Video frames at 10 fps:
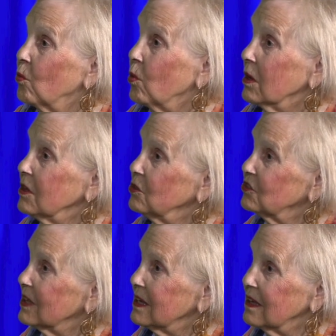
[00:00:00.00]
what do you
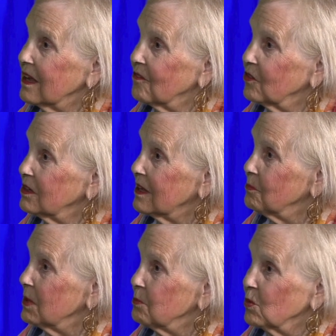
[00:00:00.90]
say to everyday
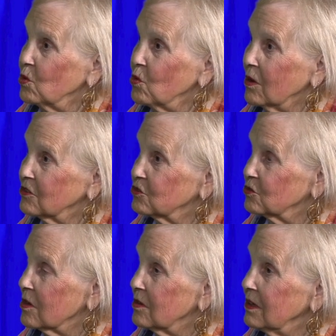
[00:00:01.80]
people who are
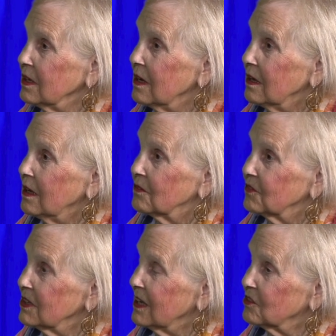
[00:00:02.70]
struggling
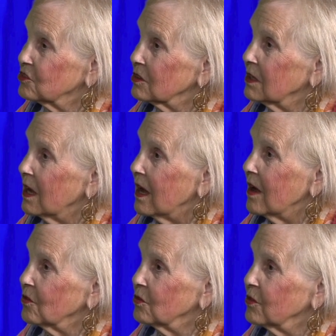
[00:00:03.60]
financially?
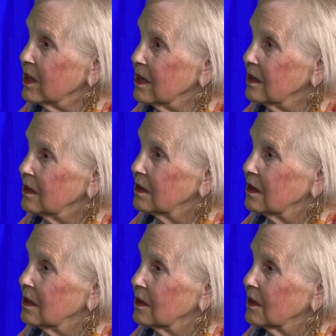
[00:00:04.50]
How do they
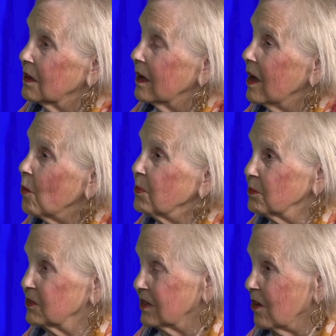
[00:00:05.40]
help
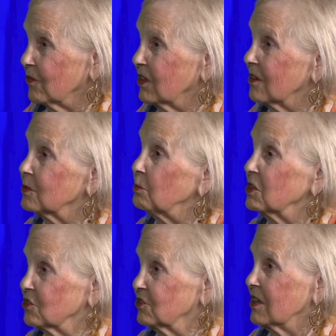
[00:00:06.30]
themselves as
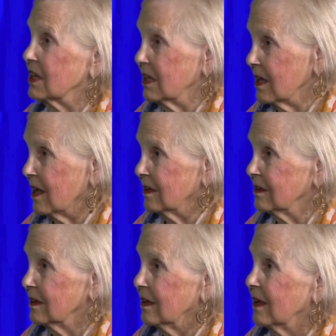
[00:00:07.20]
much as they can?
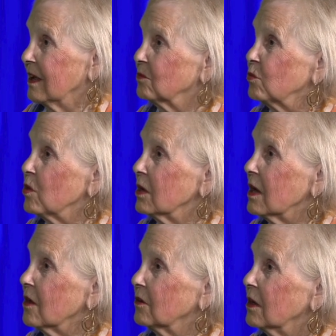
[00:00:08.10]
And what
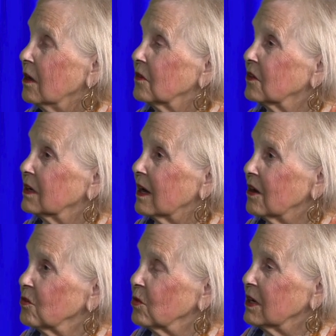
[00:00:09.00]
are the
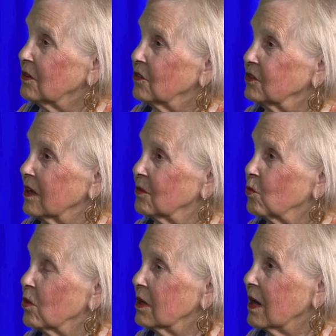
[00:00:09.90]
guardrails and
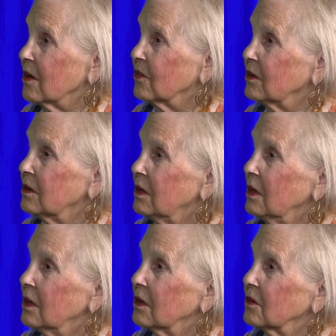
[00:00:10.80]
what are
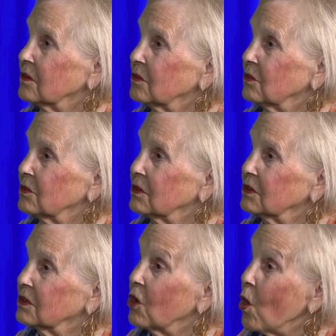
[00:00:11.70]

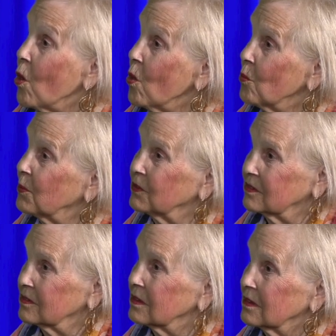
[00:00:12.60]
the hopes?